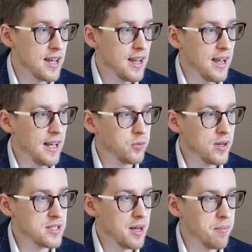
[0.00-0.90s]
it
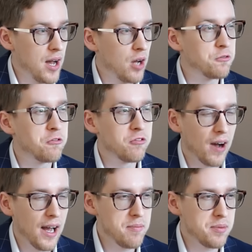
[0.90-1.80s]
was about
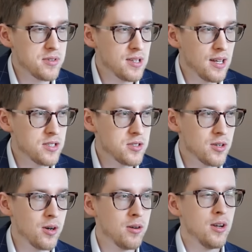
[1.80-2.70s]
5%,
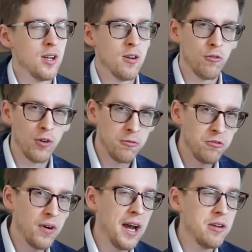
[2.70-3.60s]
so from
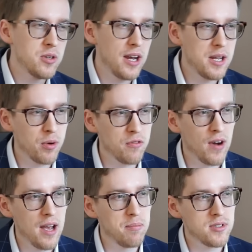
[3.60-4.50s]
5 to
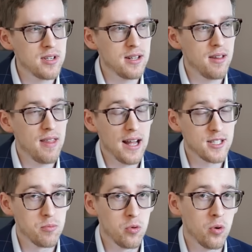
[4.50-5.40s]
8.5%,
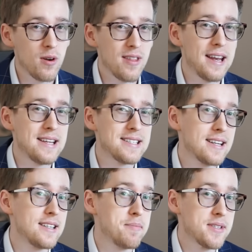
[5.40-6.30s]
that's more than a
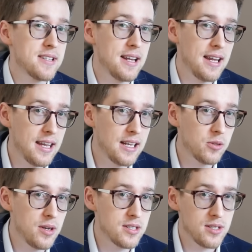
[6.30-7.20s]
60%
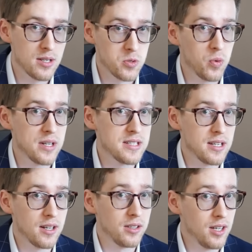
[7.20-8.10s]
increase in just one
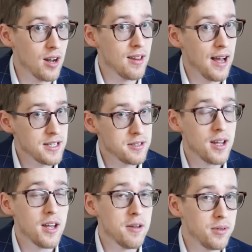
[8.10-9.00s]
single year. That's
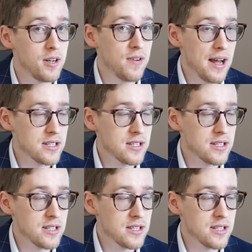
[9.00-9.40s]
pretty fast